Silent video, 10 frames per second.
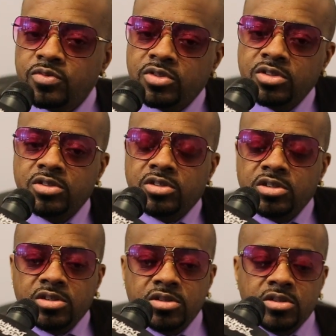
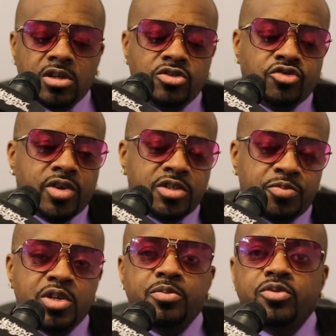to address
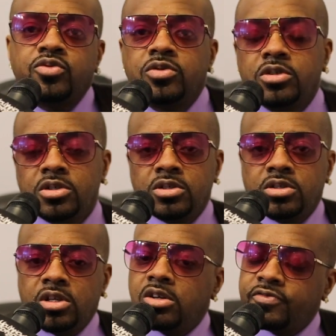people,
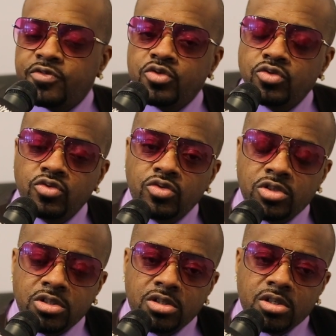interviews,